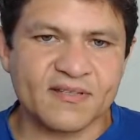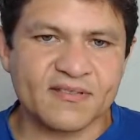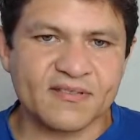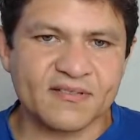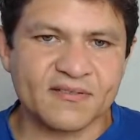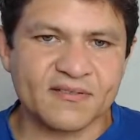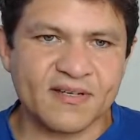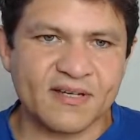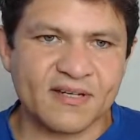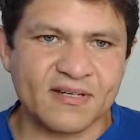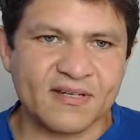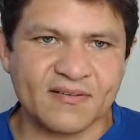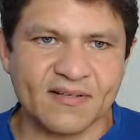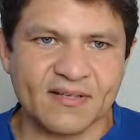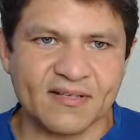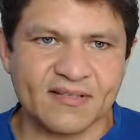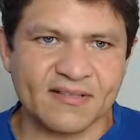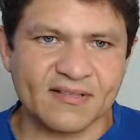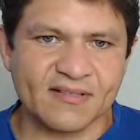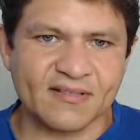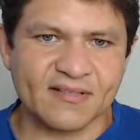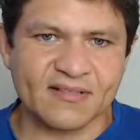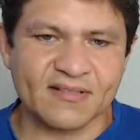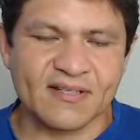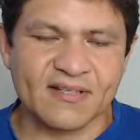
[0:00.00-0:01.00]
So kind of like
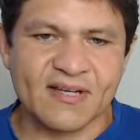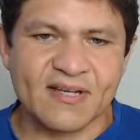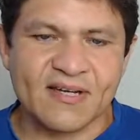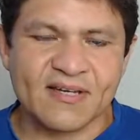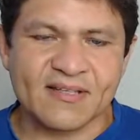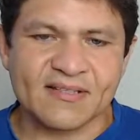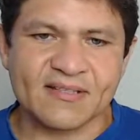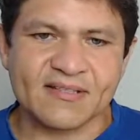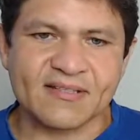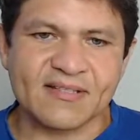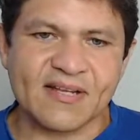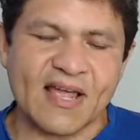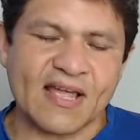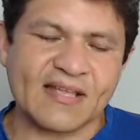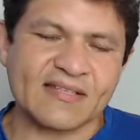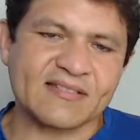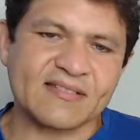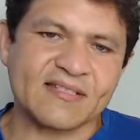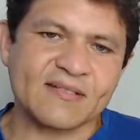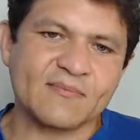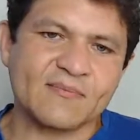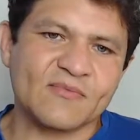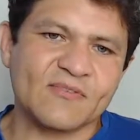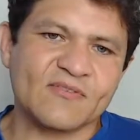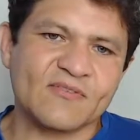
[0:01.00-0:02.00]
the
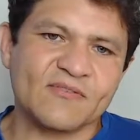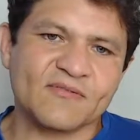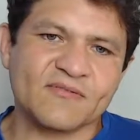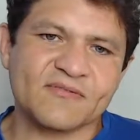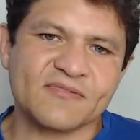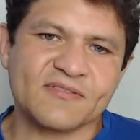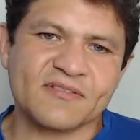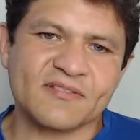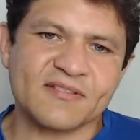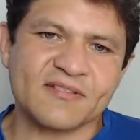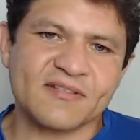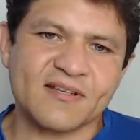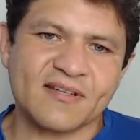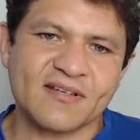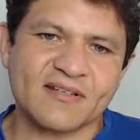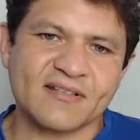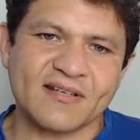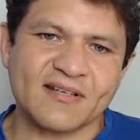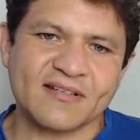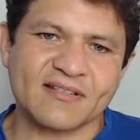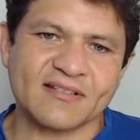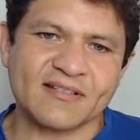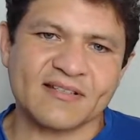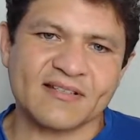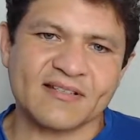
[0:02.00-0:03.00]
dancing moves, and
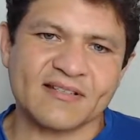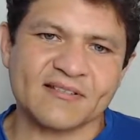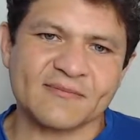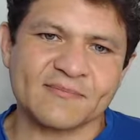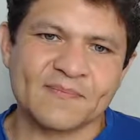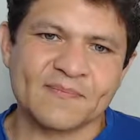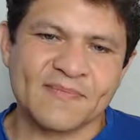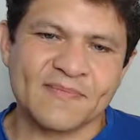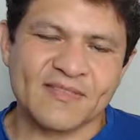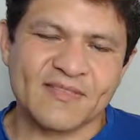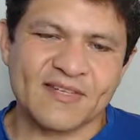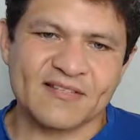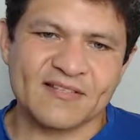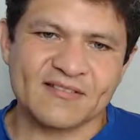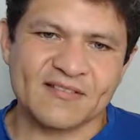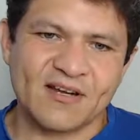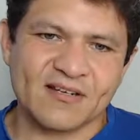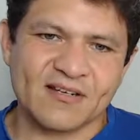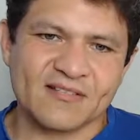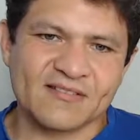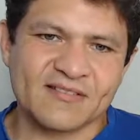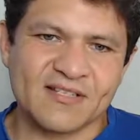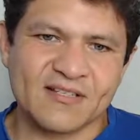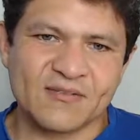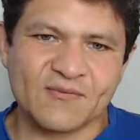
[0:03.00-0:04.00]
like these
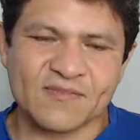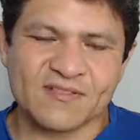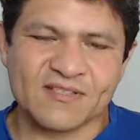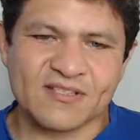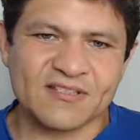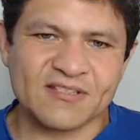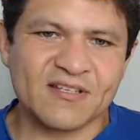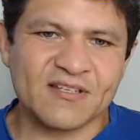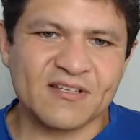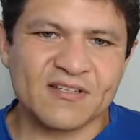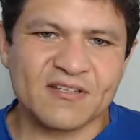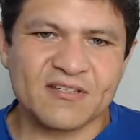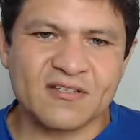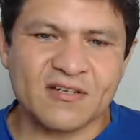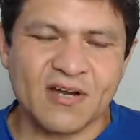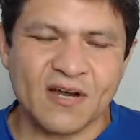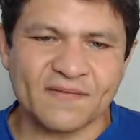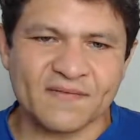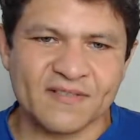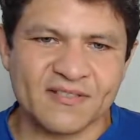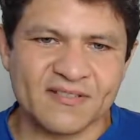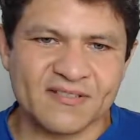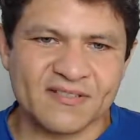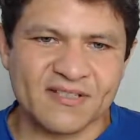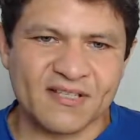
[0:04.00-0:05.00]
long sequences you
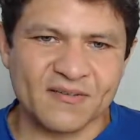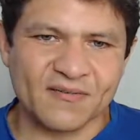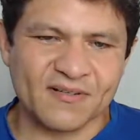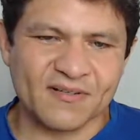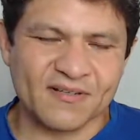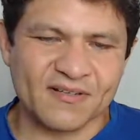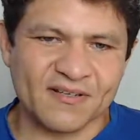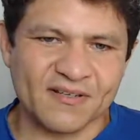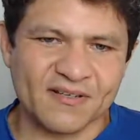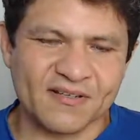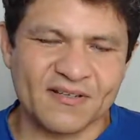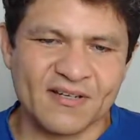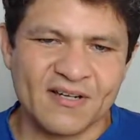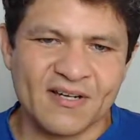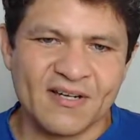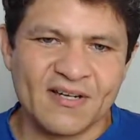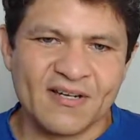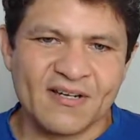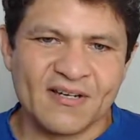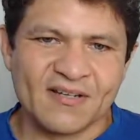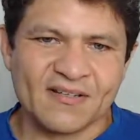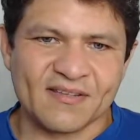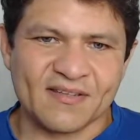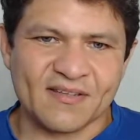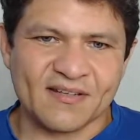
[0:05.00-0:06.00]
often see where
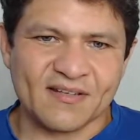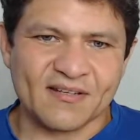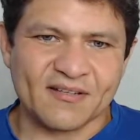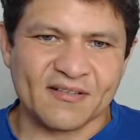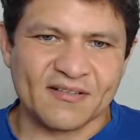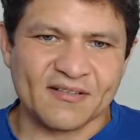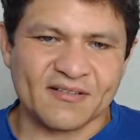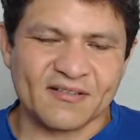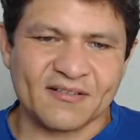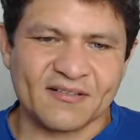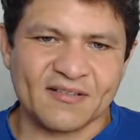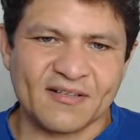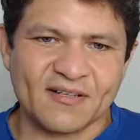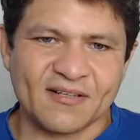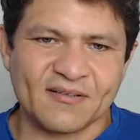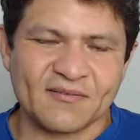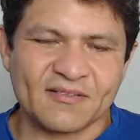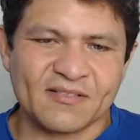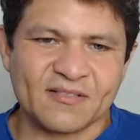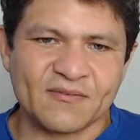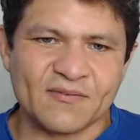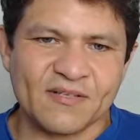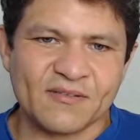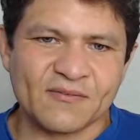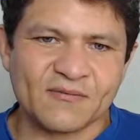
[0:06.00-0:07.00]
they're
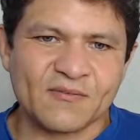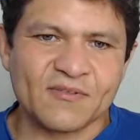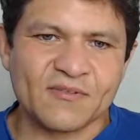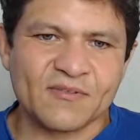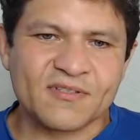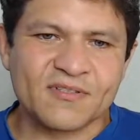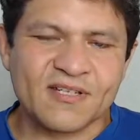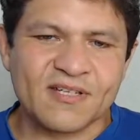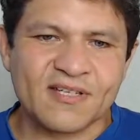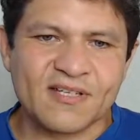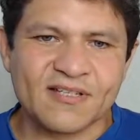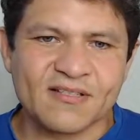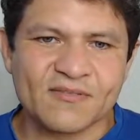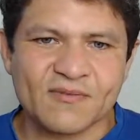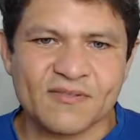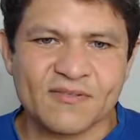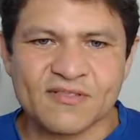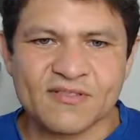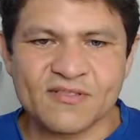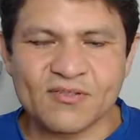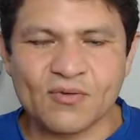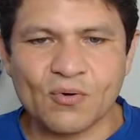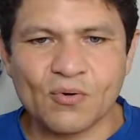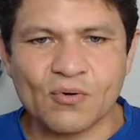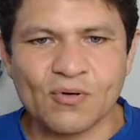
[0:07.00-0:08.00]
doing routines with
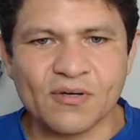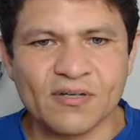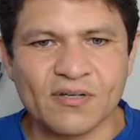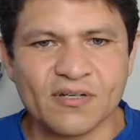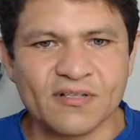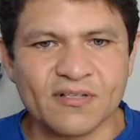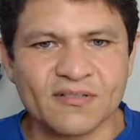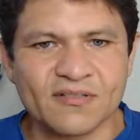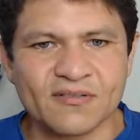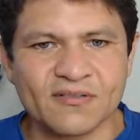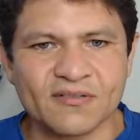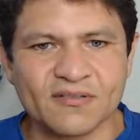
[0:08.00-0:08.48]
swords